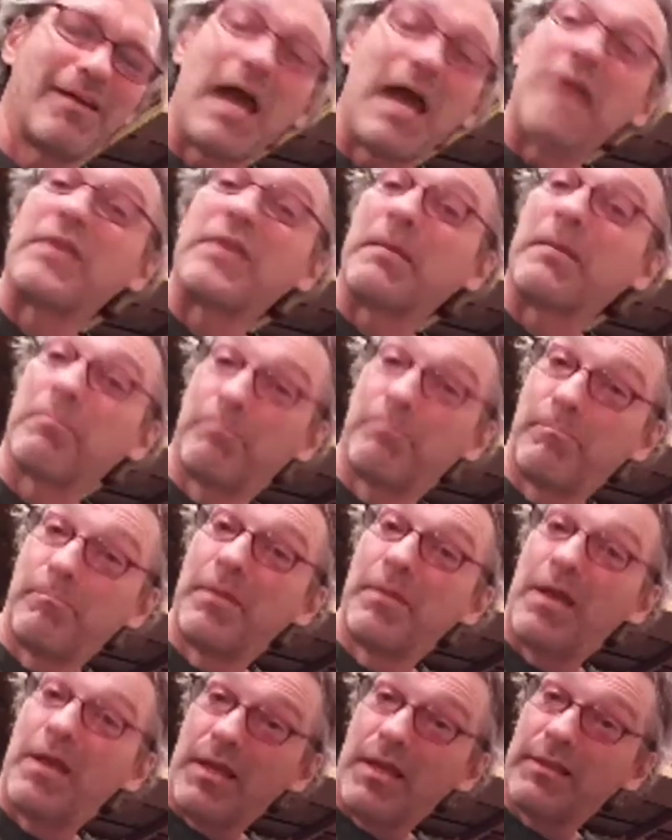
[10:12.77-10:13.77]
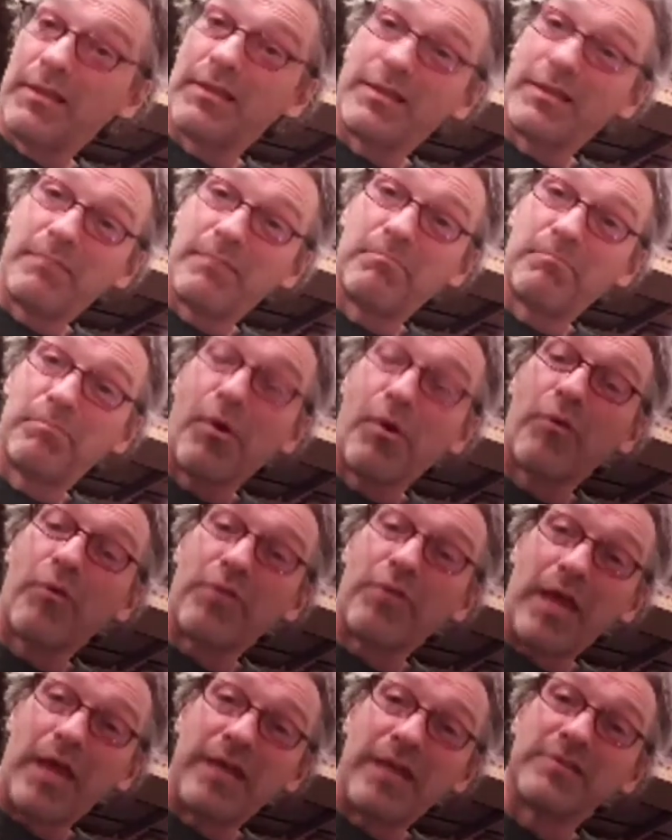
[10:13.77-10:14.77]
I think
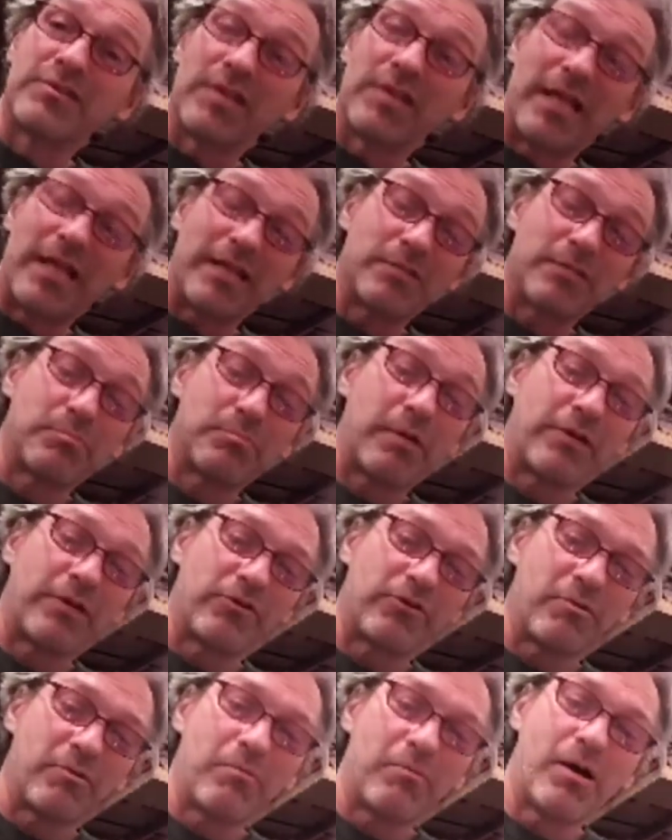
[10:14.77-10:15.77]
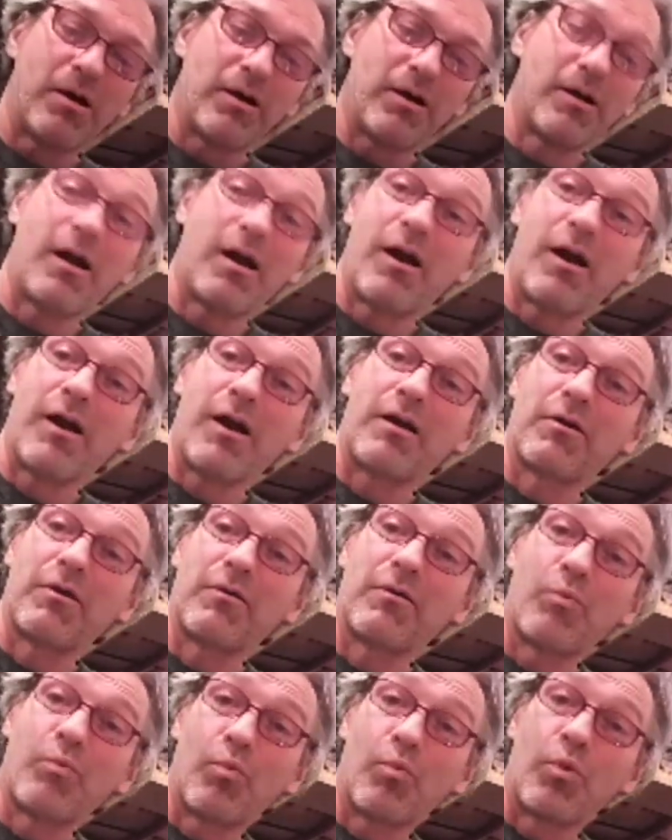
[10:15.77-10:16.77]
both ends of that spectrum are
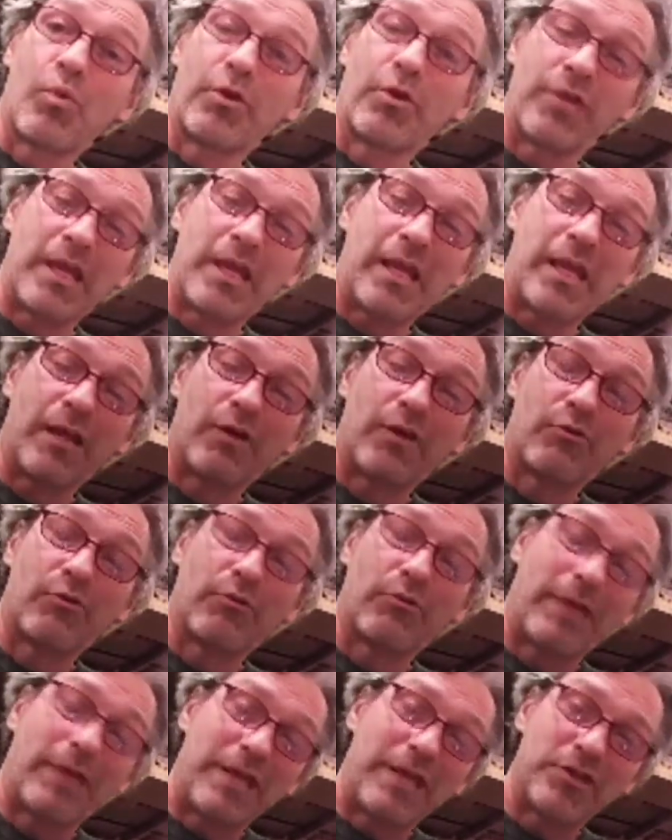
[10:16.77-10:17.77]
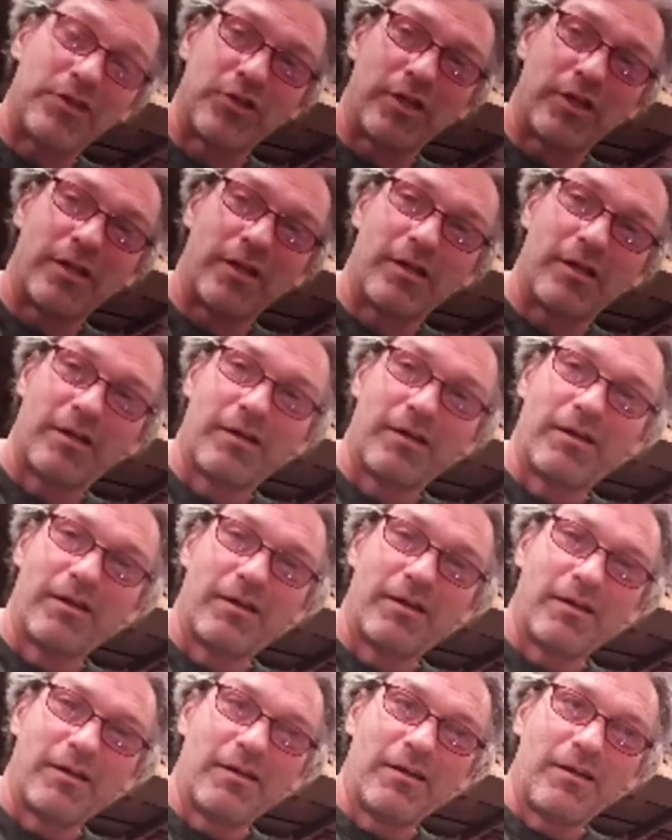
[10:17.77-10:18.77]
worthy creation
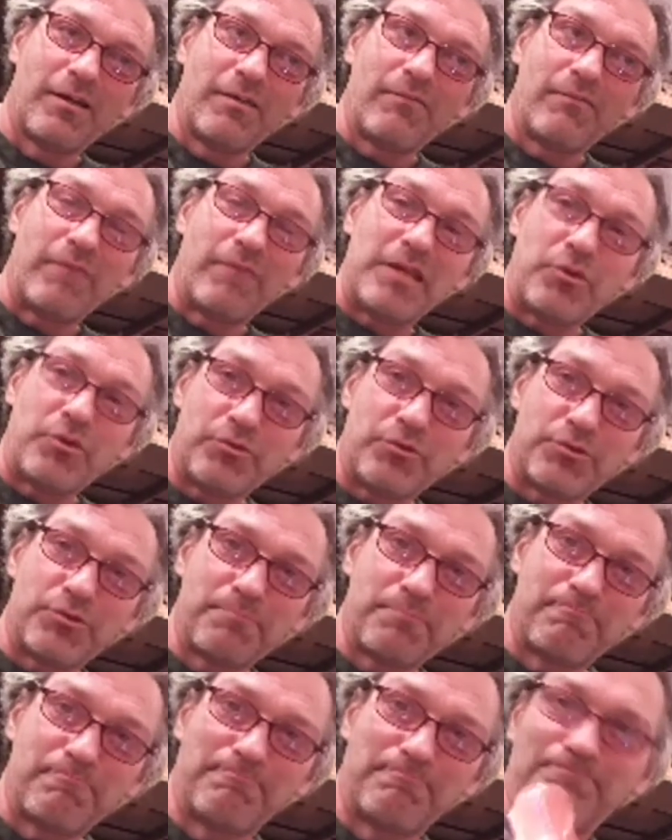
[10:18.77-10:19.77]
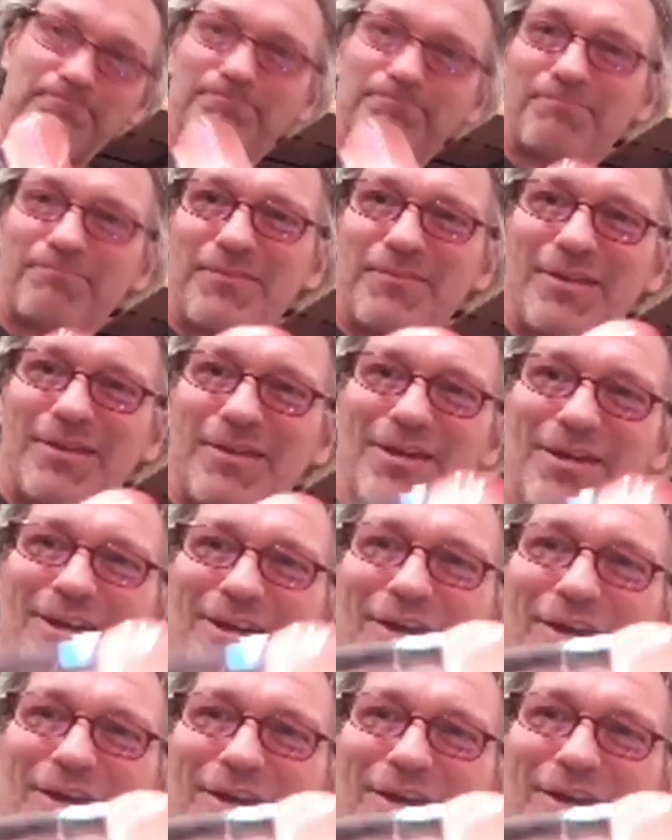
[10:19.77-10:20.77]
venues.
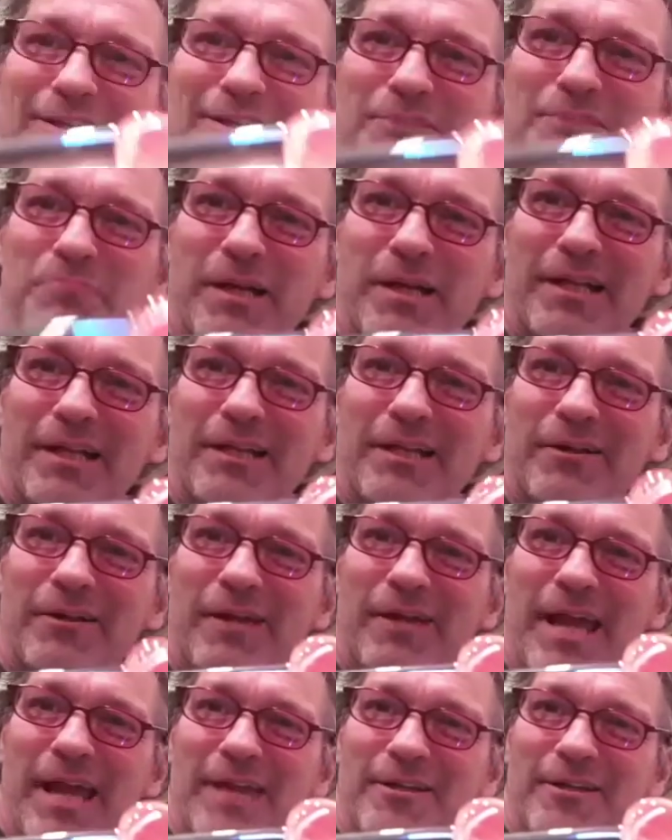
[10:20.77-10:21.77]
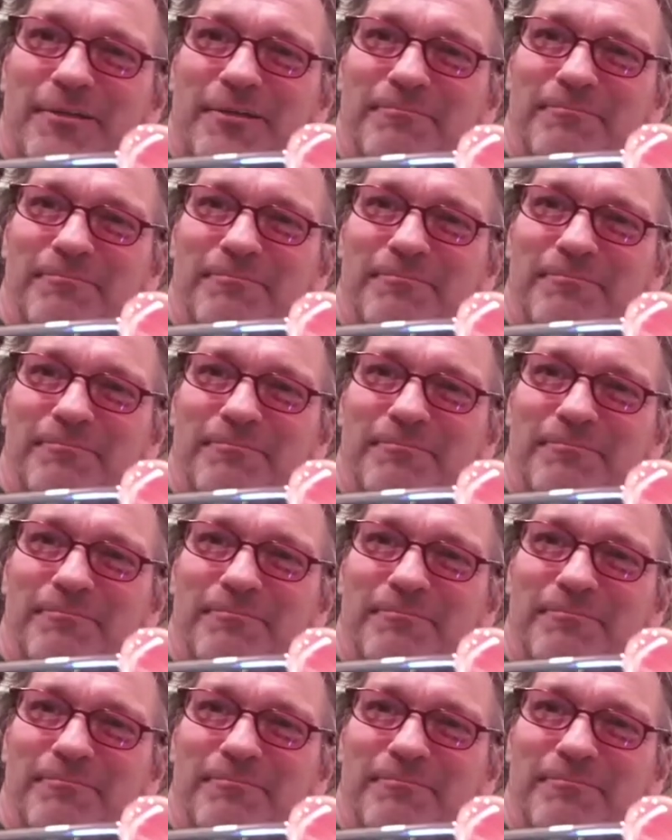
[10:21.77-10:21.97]
All right, there's my clear gather.